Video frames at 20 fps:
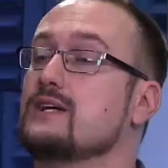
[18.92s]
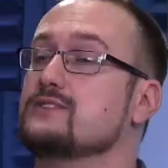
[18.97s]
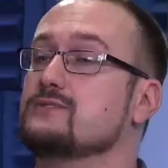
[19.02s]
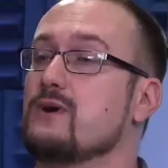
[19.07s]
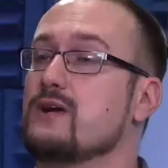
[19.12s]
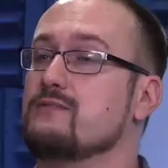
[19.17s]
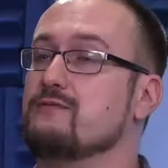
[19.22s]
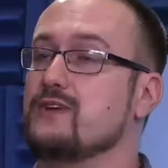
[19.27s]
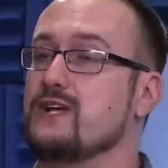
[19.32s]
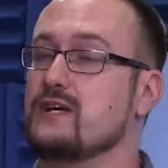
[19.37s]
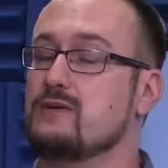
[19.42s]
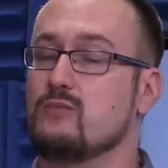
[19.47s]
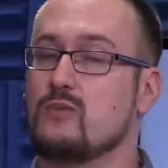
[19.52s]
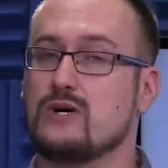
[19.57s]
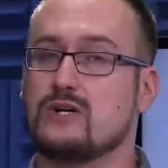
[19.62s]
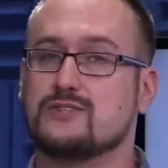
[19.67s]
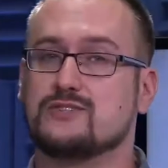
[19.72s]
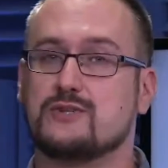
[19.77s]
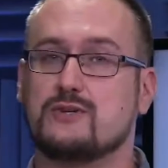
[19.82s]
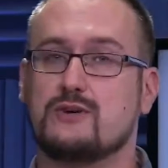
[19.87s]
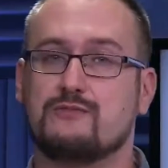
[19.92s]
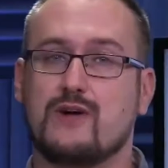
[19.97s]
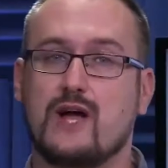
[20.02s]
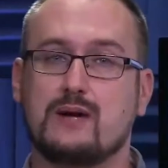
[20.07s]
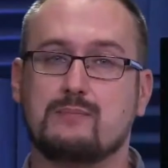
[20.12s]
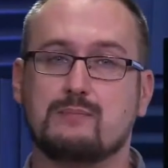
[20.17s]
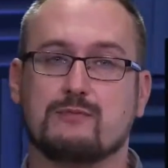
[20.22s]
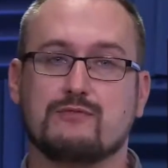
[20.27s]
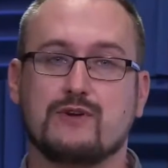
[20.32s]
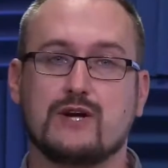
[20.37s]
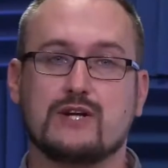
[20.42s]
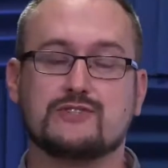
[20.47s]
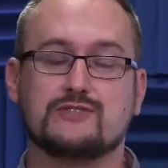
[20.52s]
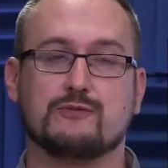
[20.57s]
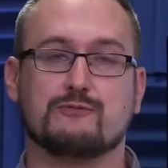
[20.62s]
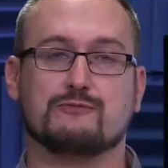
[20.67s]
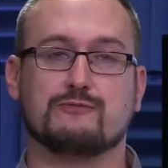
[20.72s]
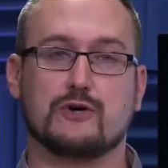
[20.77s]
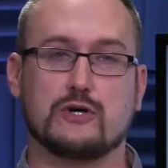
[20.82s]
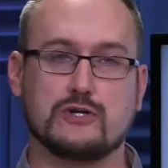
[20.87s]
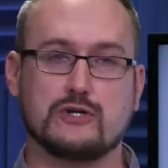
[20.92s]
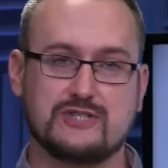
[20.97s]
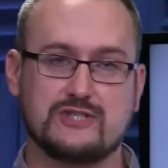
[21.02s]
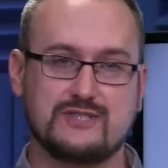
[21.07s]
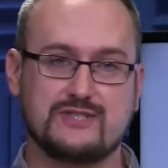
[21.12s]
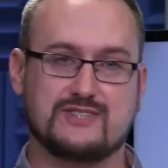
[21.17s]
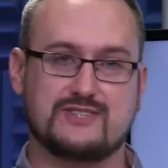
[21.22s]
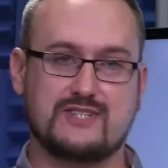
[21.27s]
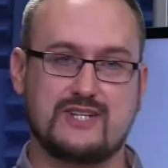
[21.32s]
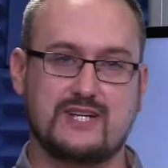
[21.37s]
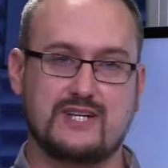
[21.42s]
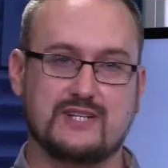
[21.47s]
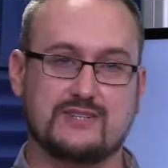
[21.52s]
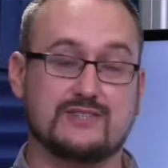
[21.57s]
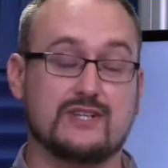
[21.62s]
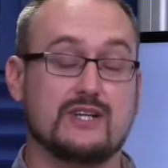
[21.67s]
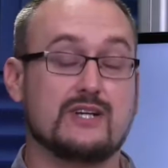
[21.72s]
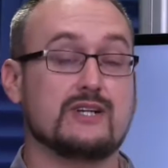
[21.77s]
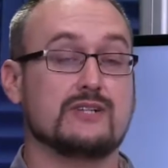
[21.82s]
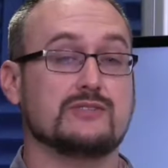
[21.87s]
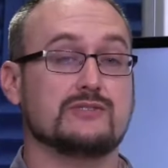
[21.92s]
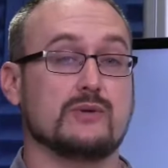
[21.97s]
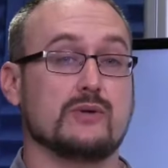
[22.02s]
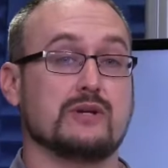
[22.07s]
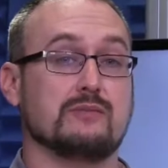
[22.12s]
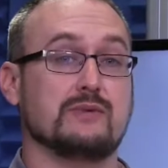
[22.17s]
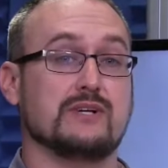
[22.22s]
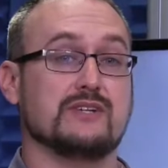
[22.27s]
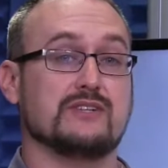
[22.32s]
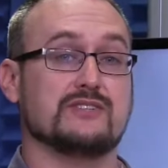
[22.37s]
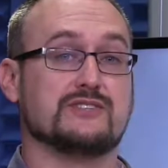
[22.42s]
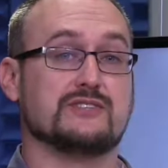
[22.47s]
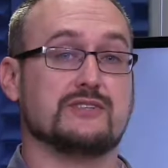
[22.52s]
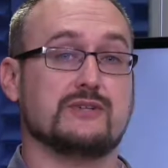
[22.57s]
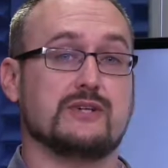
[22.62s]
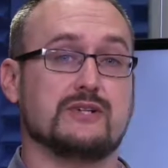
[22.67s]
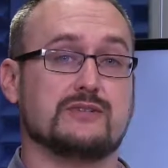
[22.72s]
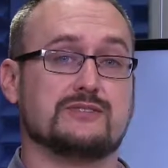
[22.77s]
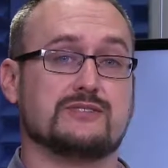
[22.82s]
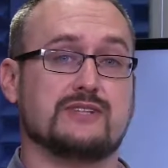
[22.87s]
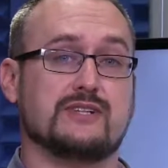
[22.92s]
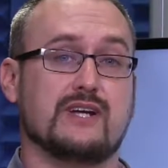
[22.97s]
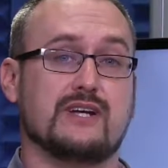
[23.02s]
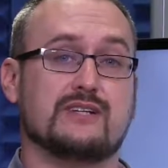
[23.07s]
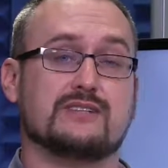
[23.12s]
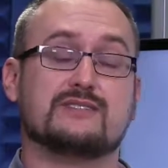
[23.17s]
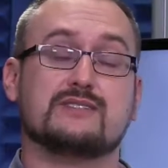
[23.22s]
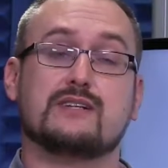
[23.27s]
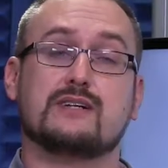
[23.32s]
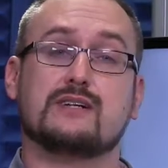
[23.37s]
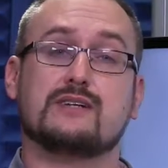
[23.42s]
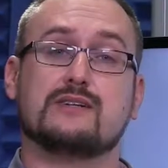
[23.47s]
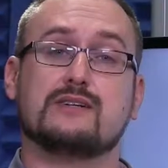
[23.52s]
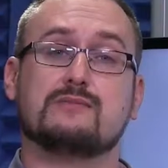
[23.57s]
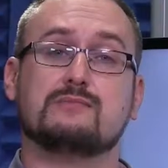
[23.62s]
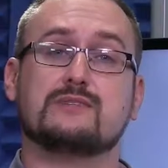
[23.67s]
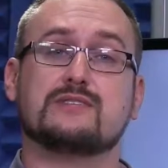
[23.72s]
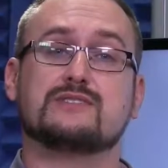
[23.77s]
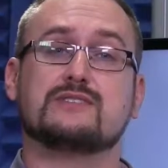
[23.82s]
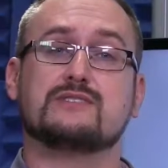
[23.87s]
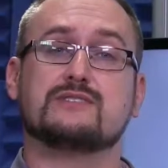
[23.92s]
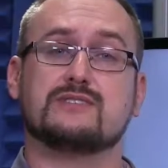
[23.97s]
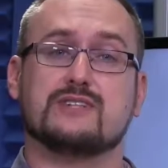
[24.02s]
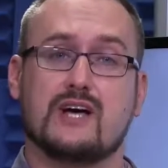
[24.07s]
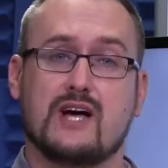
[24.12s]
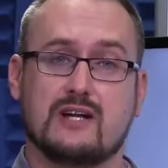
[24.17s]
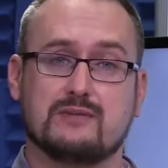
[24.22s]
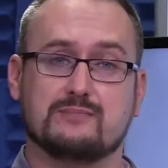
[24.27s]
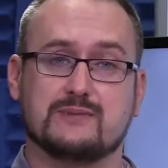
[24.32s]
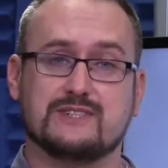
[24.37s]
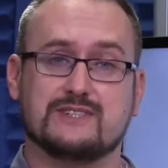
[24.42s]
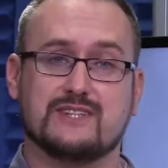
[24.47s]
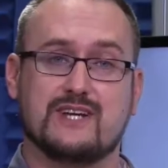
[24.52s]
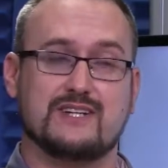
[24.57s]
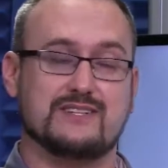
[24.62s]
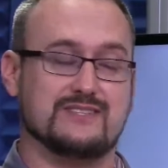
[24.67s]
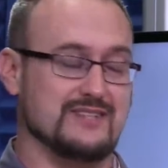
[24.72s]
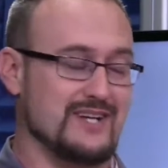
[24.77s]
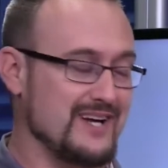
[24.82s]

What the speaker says: That's right, VMware Certified Professional version 6. Joining me in the studios today is none other than Mr. Don Pezet.